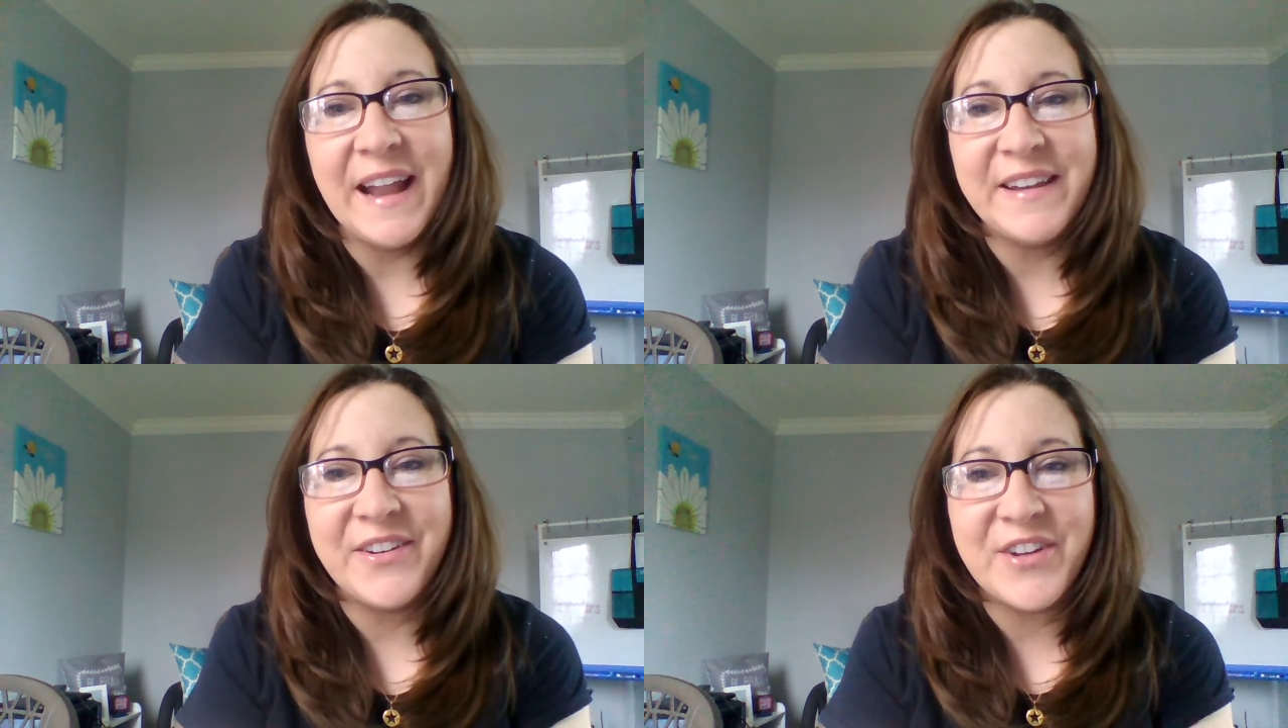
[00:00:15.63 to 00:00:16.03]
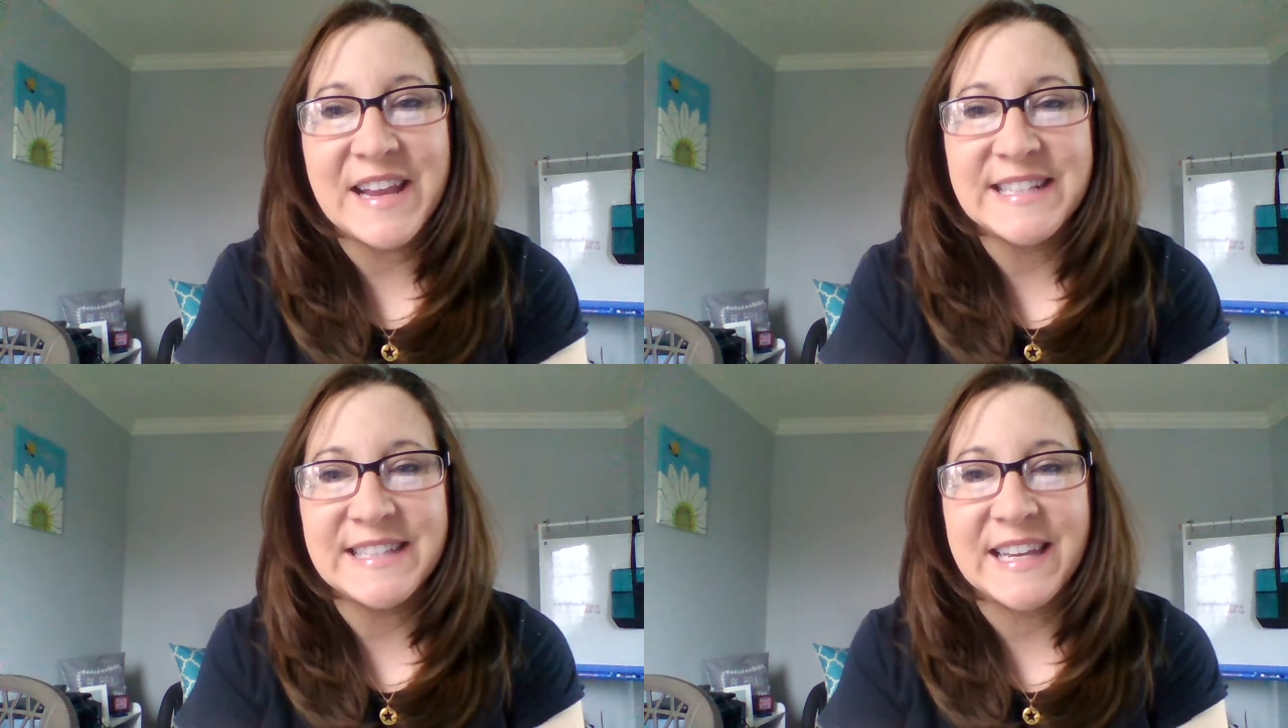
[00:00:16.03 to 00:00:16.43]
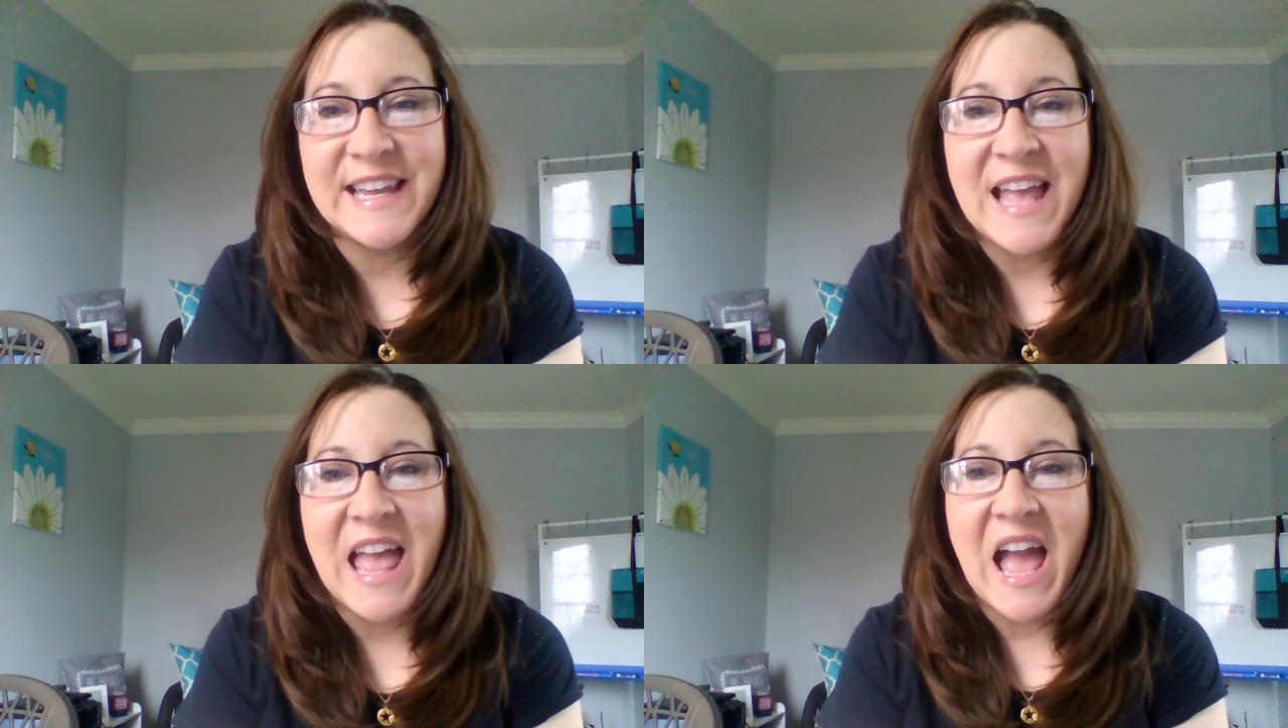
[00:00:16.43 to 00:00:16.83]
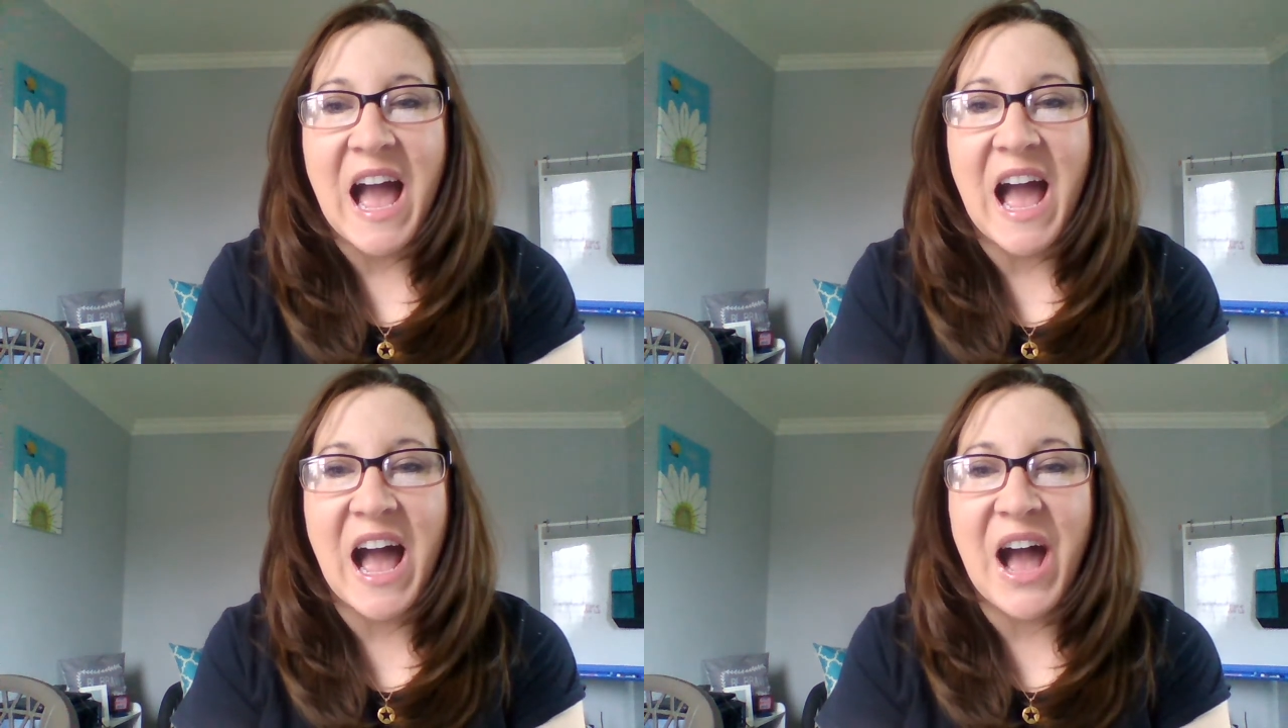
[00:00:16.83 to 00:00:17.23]
Kind of crazy.
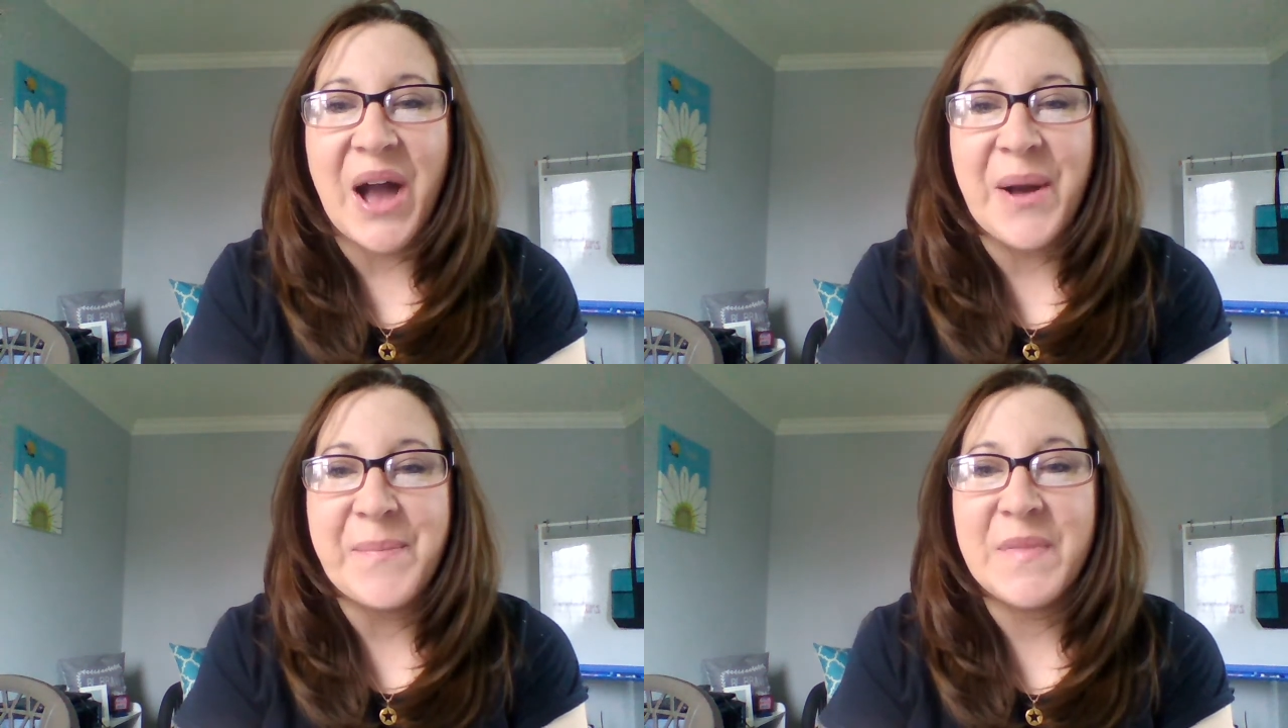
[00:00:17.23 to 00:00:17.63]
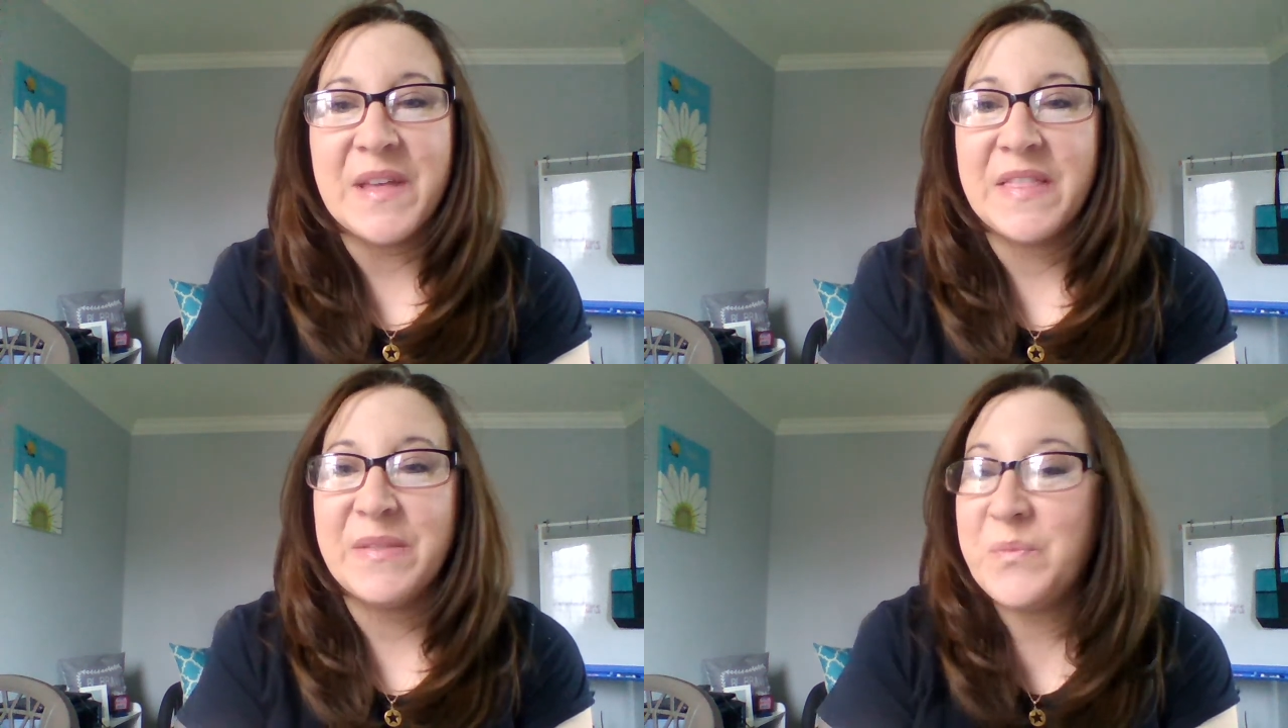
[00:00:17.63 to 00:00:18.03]
Today